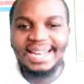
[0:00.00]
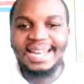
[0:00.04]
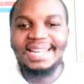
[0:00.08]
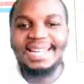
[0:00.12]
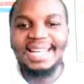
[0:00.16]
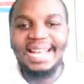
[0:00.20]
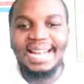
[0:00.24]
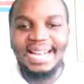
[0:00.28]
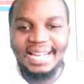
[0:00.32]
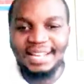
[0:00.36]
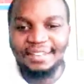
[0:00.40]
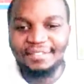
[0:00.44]

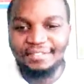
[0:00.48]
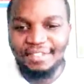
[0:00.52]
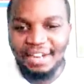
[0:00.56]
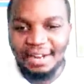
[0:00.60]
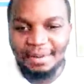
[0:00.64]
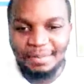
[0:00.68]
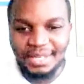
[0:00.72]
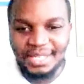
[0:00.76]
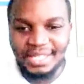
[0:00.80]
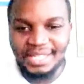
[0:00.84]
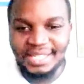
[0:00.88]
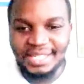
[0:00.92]

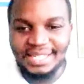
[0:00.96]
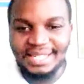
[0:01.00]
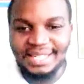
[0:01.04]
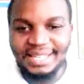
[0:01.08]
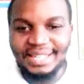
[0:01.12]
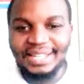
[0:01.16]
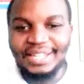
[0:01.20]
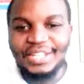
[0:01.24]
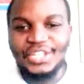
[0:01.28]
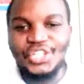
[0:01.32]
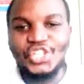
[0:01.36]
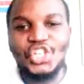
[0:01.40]
deliver me,
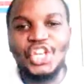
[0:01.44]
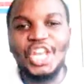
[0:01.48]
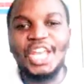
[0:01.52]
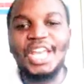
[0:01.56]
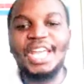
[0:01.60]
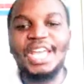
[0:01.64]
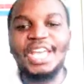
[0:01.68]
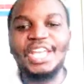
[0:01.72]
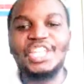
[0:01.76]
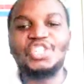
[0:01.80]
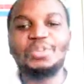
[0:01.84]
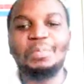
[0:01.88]

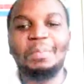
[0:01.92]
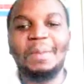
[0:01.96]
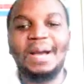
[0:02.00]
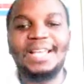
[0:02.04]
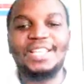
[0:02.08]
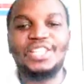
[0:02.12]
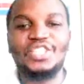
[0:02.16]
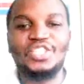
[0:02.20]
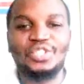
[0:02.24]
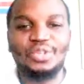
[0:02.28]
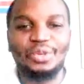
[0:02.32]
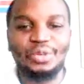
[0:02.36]
change
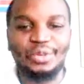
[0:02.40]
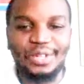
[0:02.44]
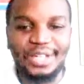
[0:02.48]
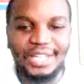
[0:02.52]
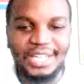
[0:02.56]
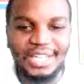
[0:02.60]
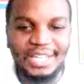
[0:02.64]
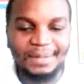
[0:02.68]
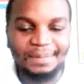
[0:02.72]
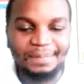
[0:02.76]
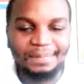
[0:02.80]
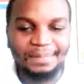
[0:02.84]
my
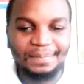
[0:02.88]
story,